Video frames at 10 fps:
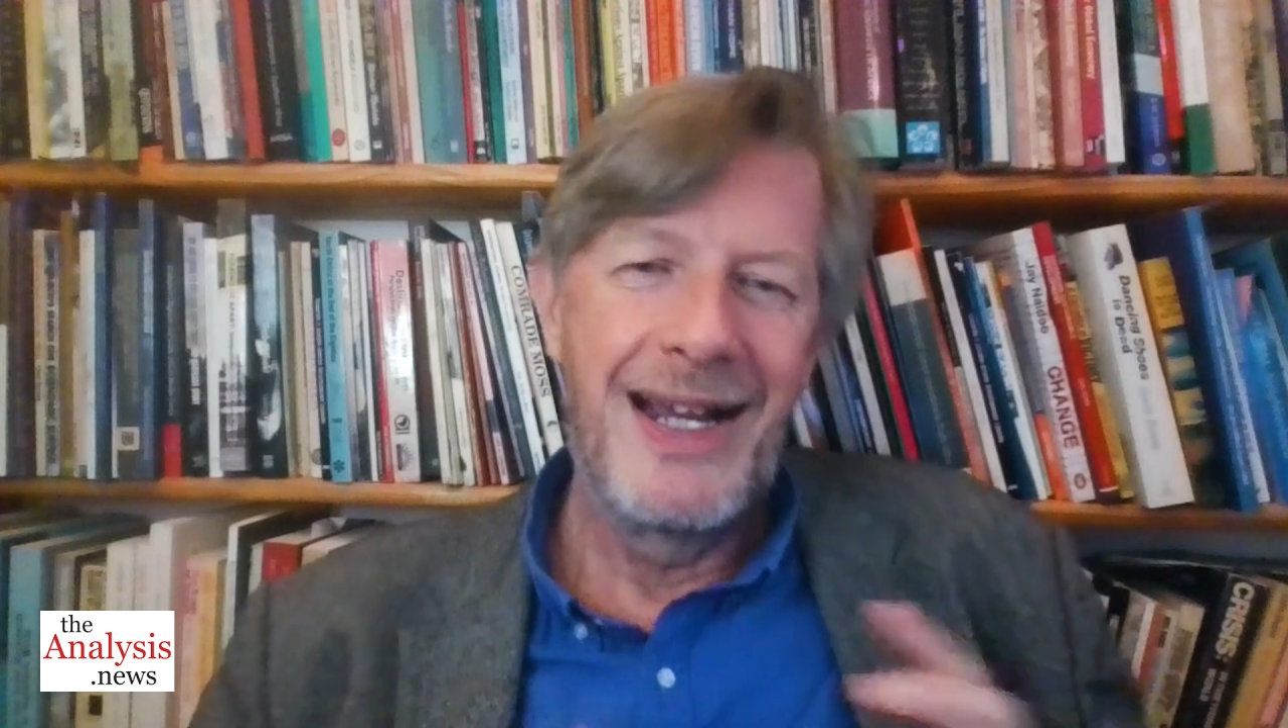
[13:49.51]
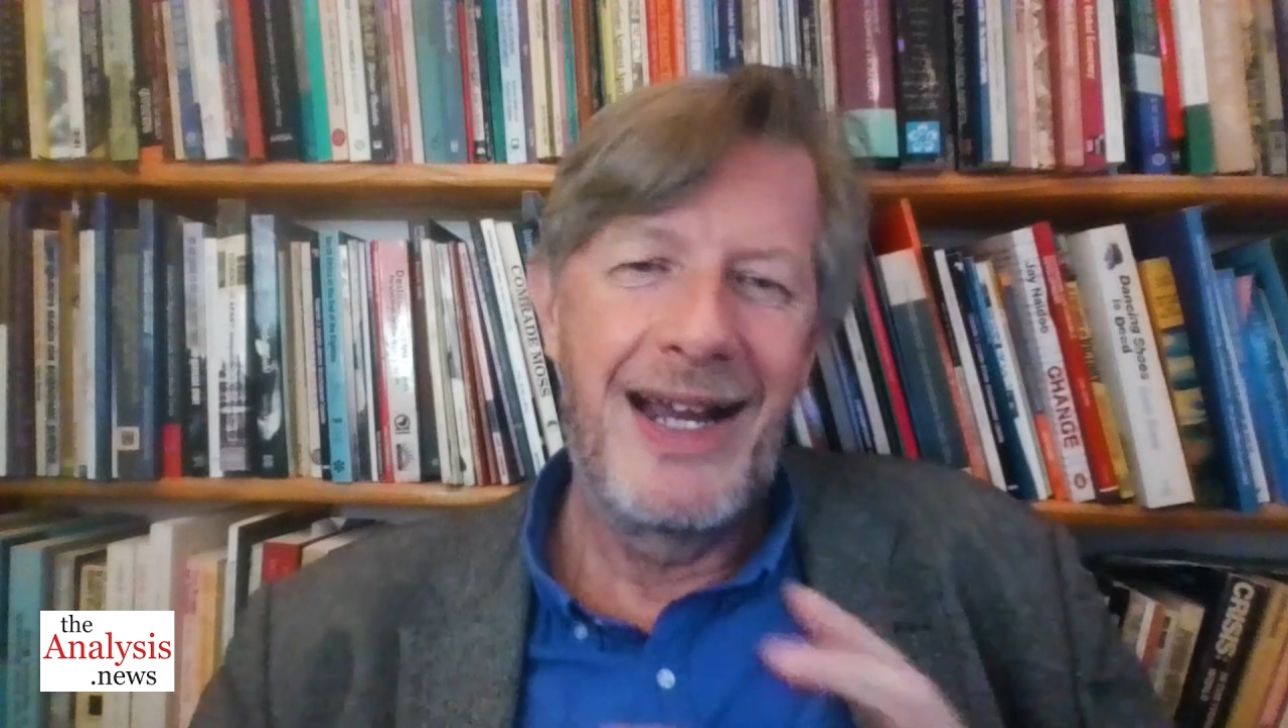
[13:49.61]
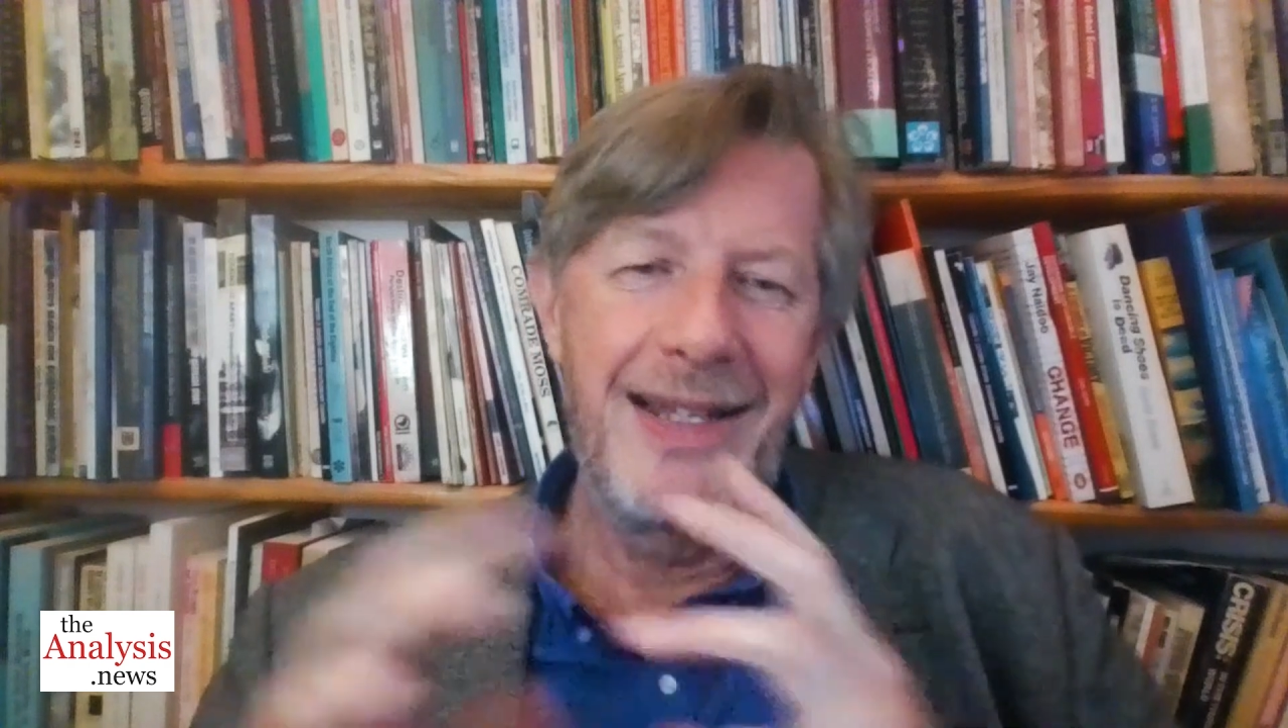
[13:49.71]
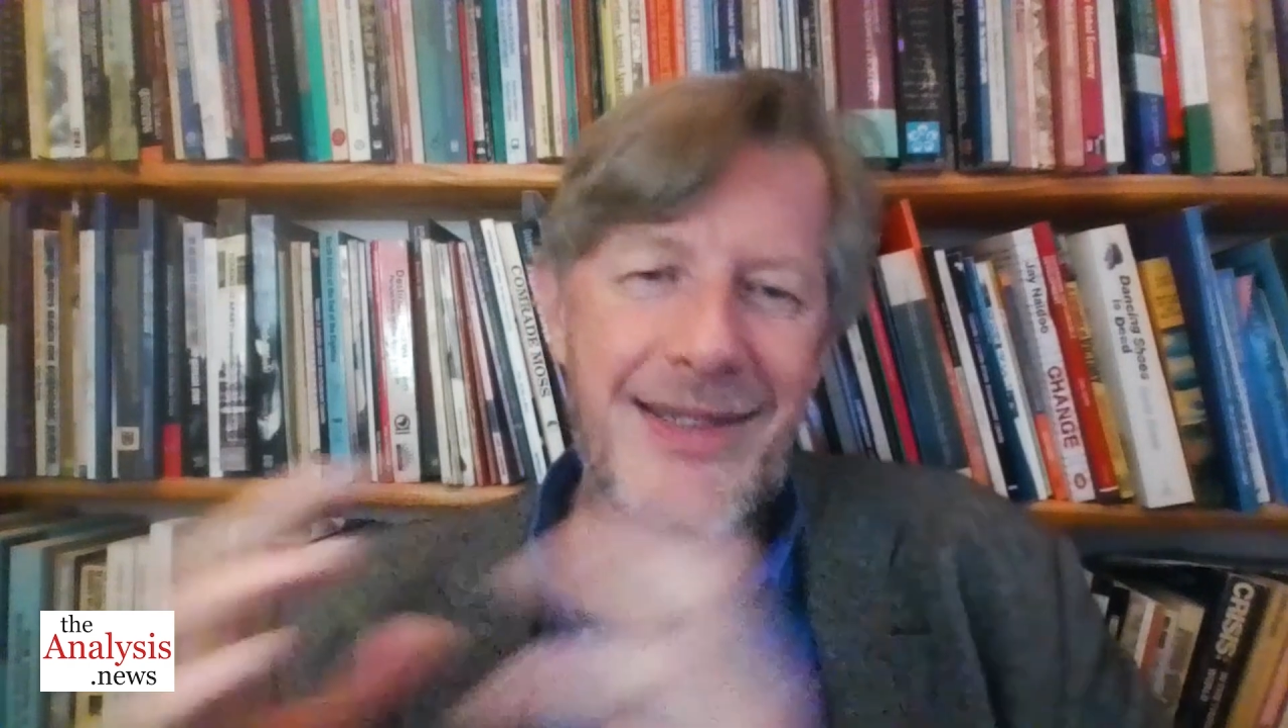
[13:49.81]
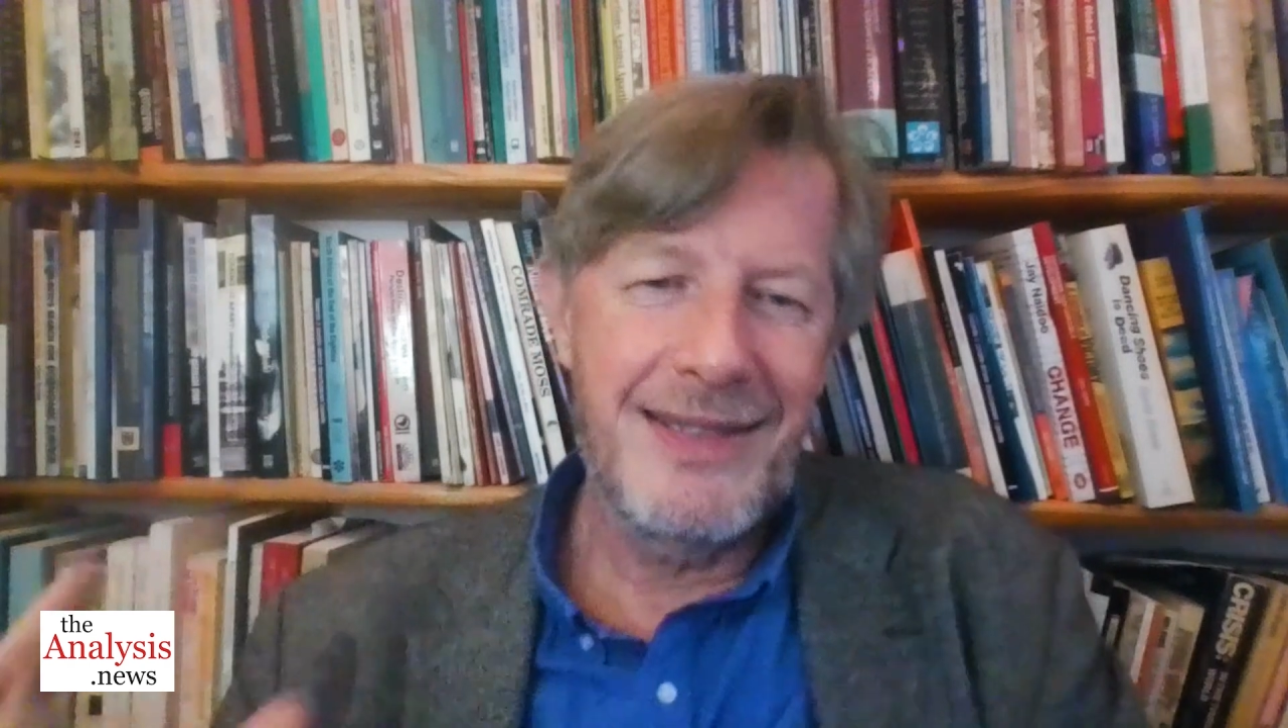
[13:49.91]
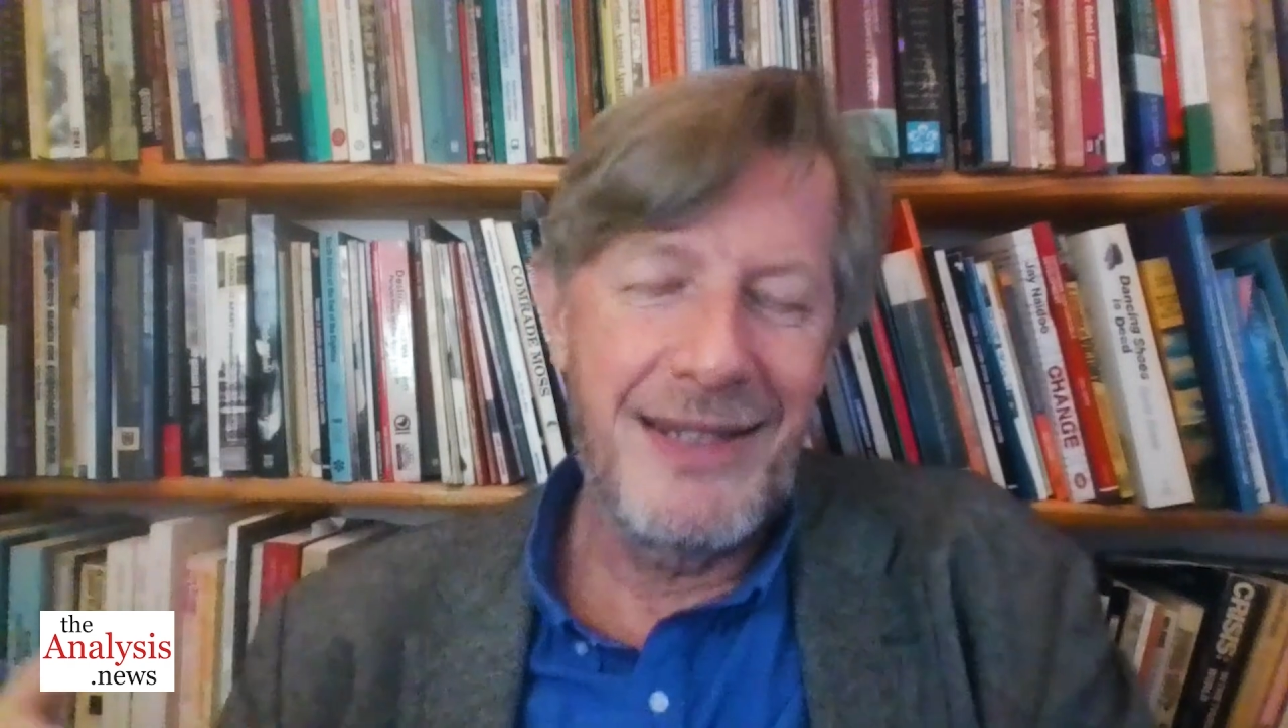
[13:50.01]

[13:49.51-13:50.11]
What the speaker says: as the